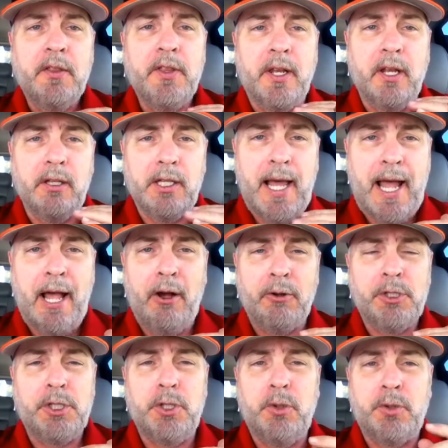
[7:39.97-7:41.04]
that
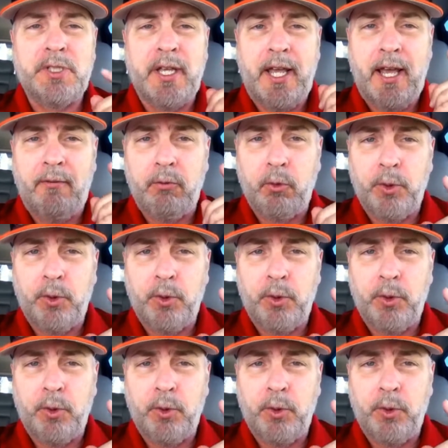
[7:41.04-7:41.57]
allows you to have